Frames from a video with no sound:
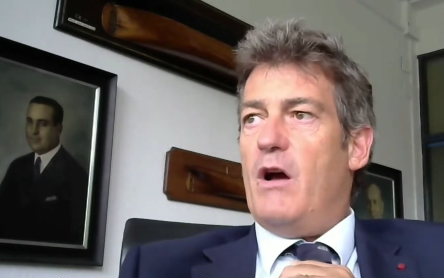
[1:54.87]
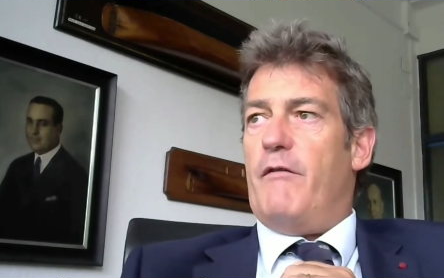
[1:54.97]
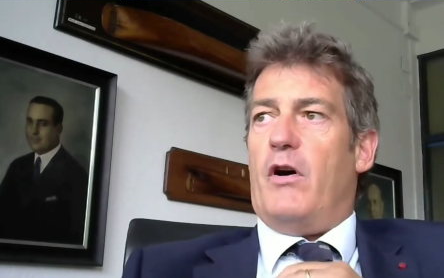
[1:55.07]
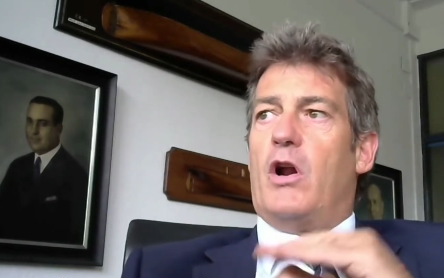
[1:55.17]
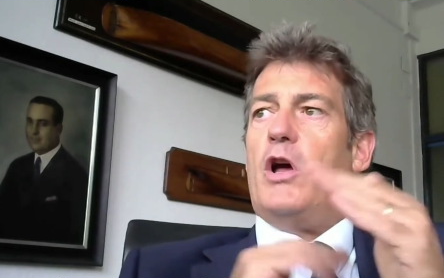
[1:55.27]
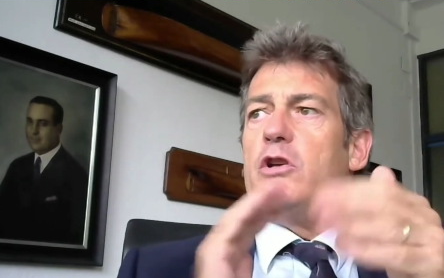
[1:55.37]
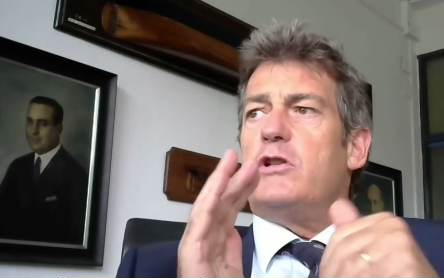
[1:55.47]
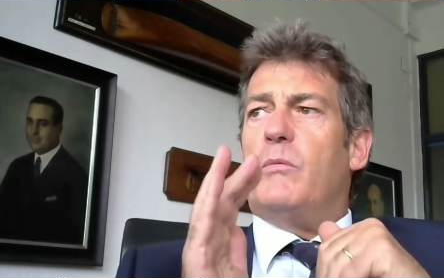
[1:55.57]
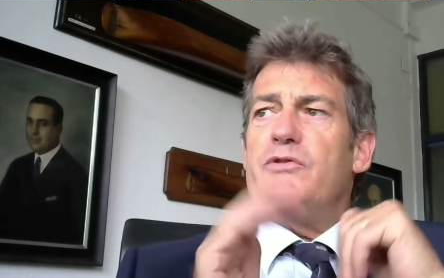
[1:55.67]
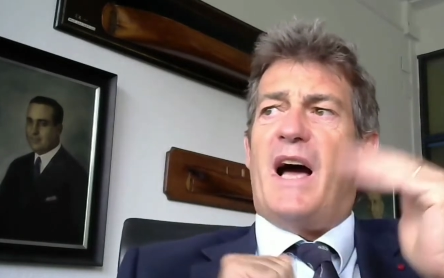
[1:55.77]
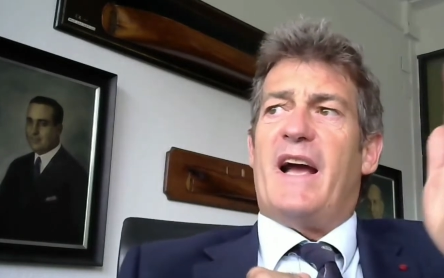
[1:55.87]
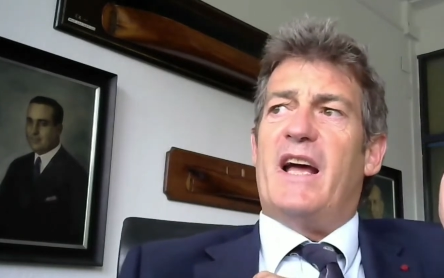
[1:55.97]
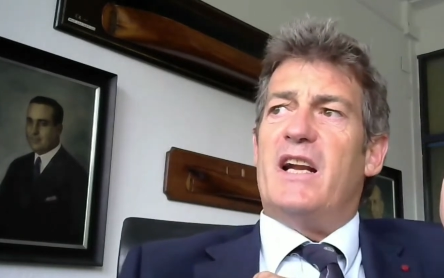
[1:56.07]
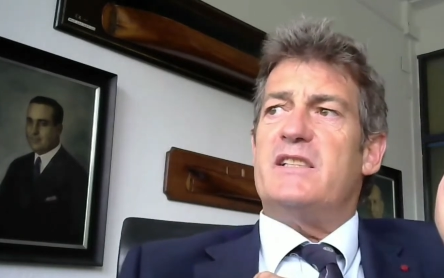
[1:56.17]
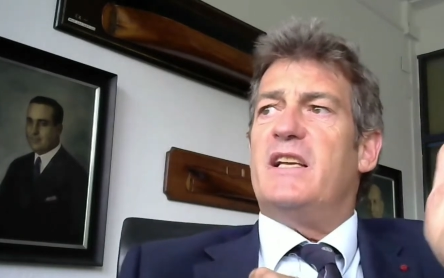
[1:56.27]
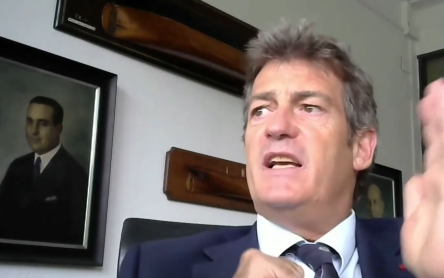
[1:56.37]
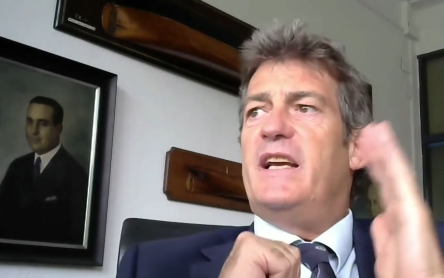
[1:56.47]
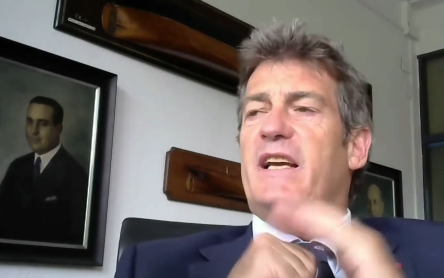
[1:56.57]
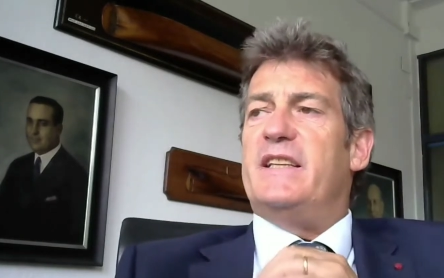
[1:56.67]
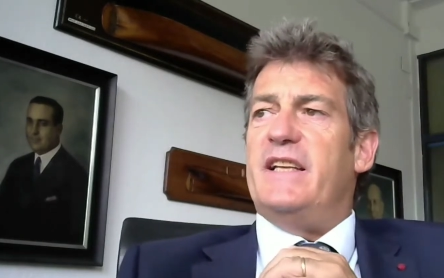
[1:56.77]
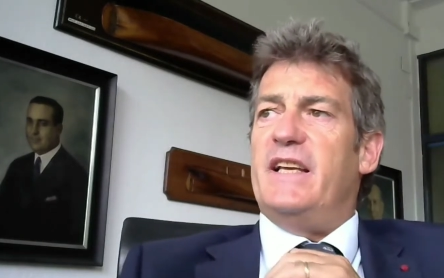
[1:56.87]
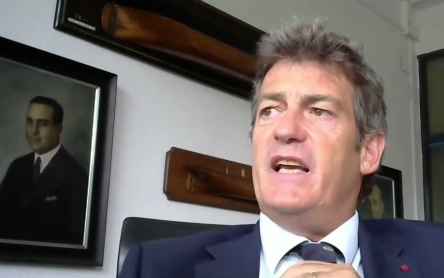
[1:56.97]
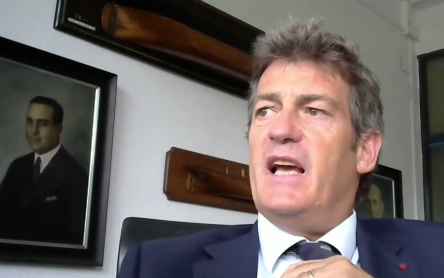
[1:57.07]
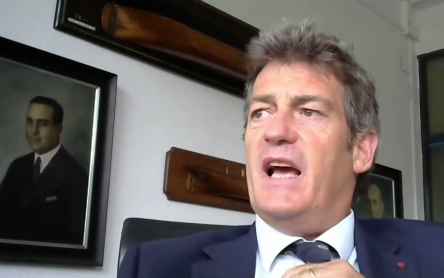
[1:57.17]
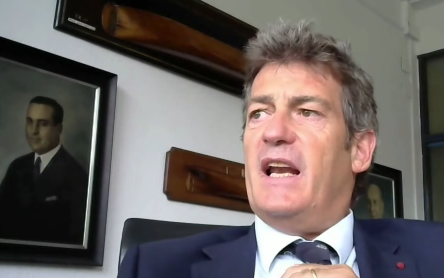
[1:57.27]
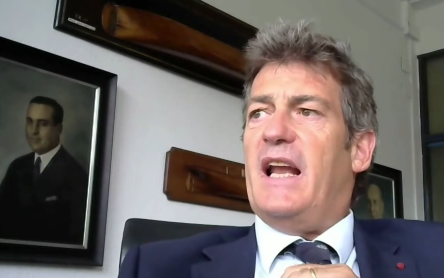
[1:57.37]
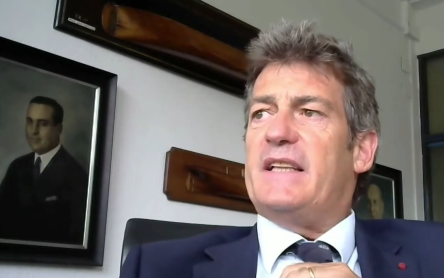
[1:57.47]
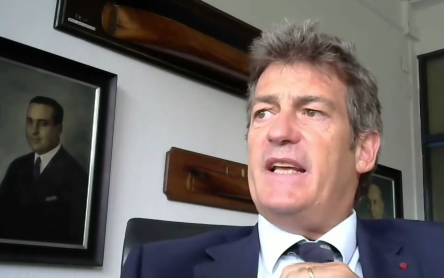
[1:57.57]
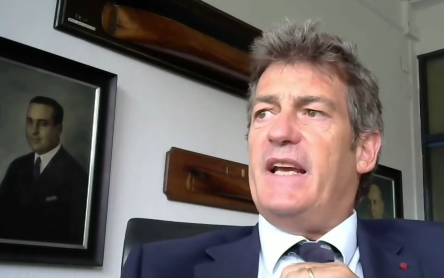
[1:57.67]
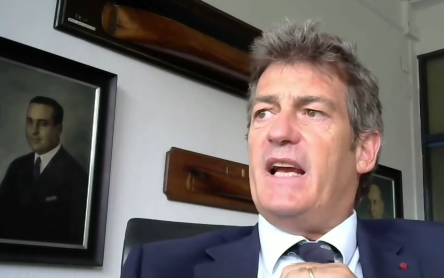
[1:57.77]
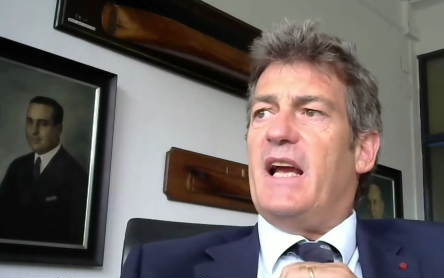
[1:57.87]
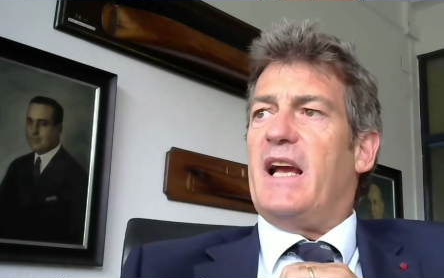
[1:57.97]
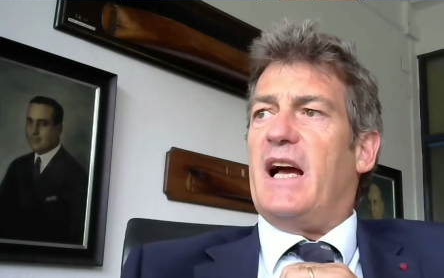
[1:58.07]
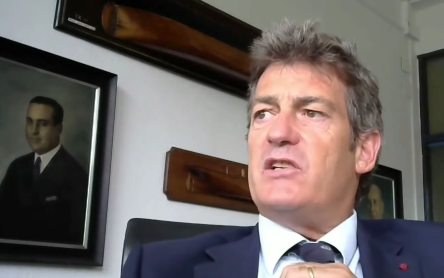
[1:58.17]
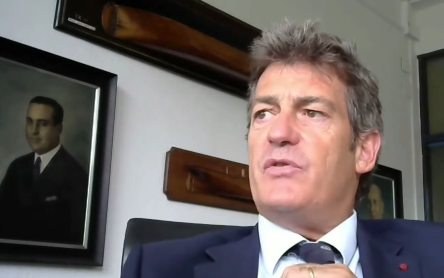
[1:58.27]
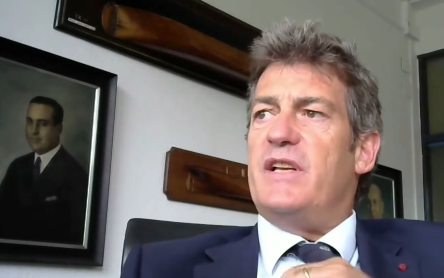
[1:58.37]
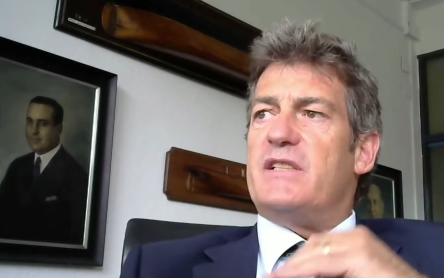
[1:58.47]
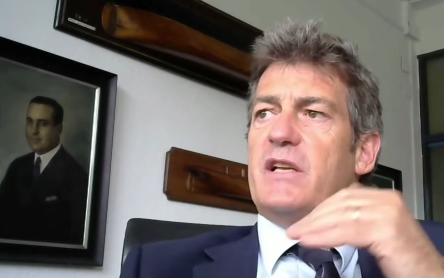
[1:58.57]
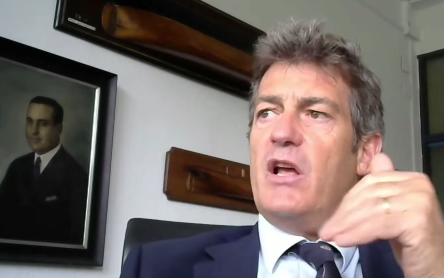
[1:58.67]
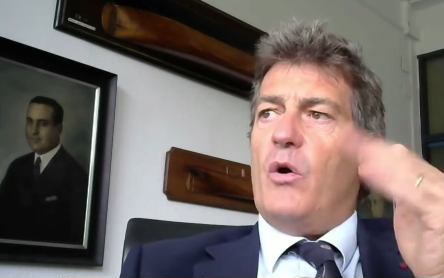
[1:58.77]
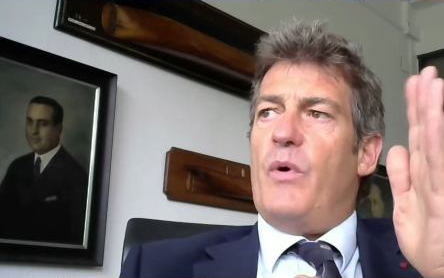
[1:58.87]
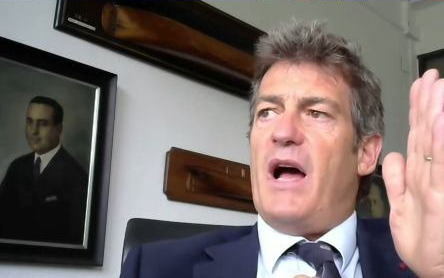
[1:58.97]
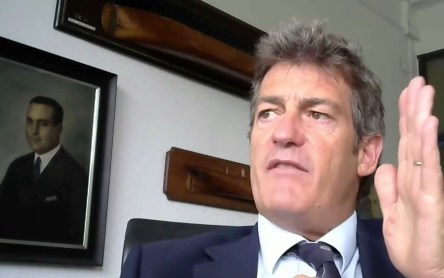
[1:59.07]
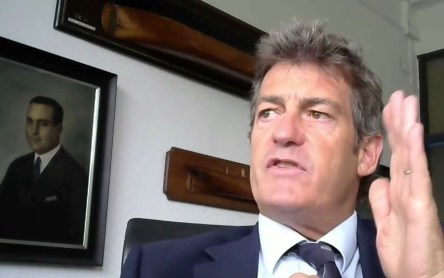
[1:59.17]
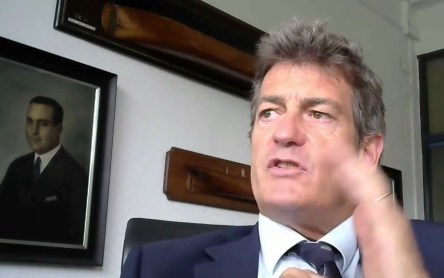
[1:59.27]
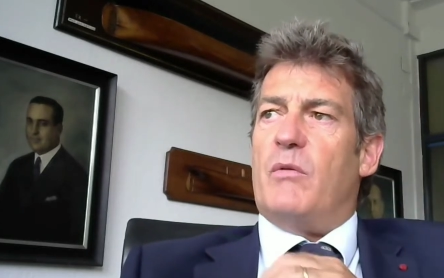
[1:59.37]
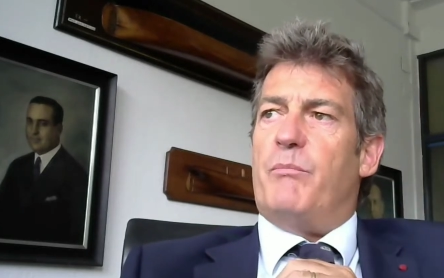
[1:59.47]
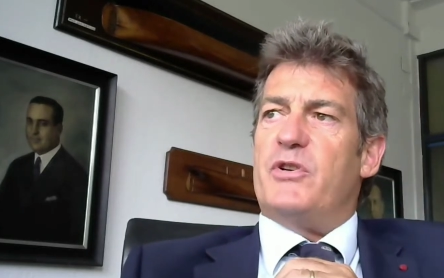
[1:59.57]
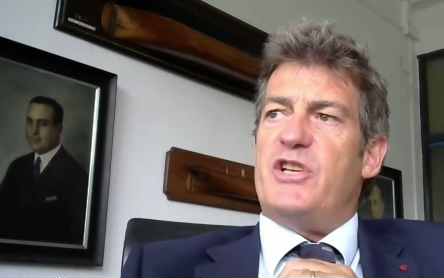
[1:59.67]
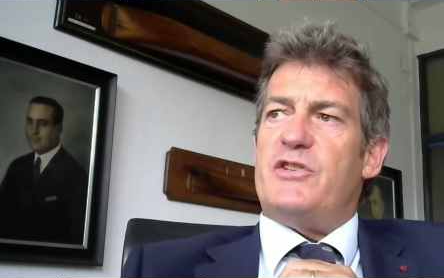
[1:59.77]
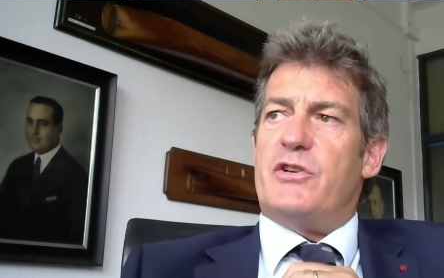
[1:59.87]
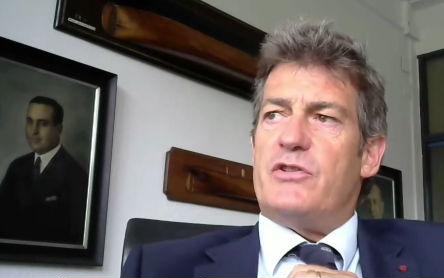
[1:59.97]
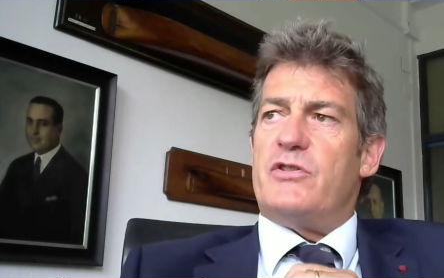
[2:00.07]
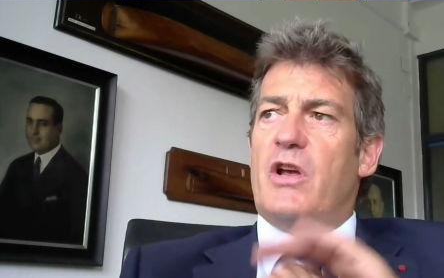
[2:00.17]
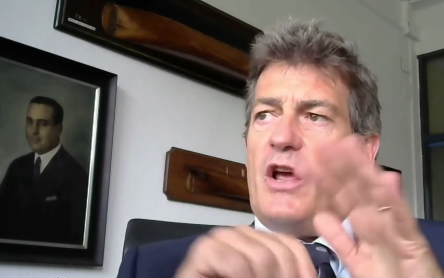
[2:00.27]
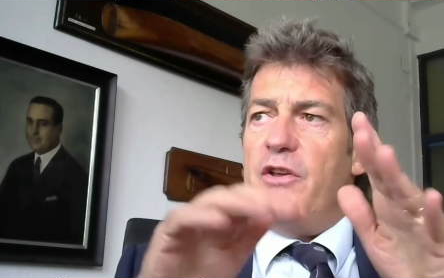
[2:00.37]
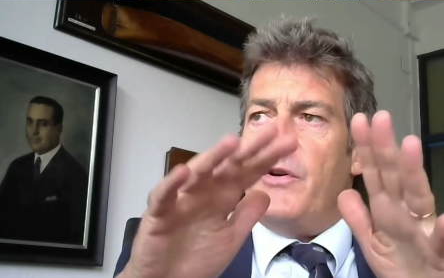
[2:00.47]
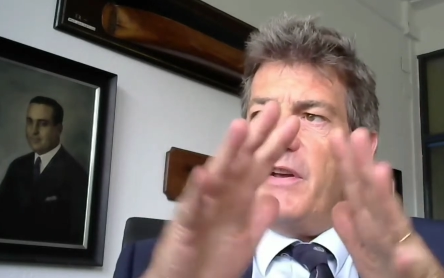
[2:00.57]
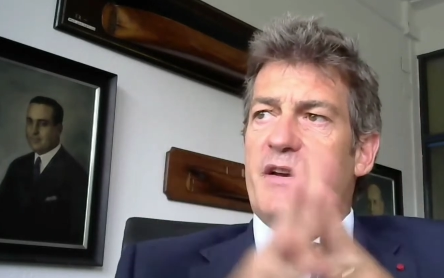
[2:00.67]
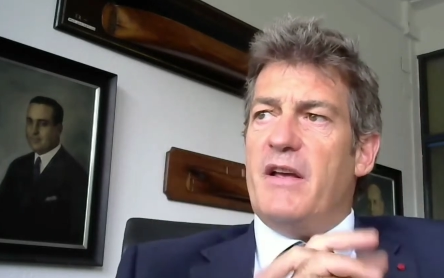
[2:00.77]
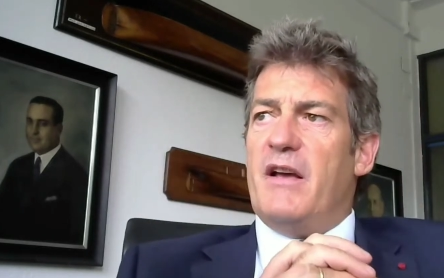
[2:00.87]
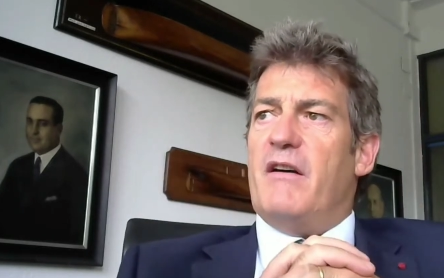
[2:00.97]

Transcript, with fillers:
Speaker 1: For some tankers in the Latin countries, we have some positions. You can